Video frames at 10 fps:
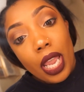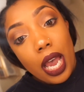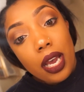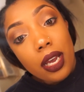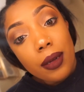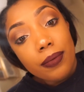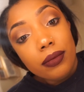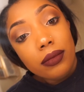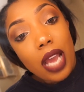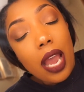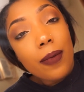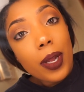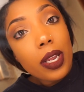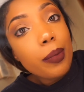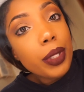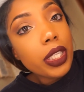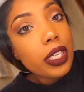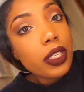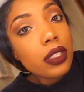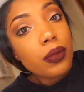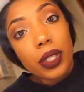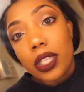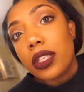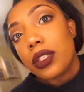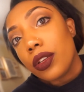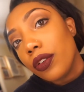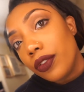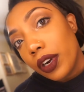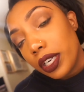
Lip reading: I'm very pleased with it so far,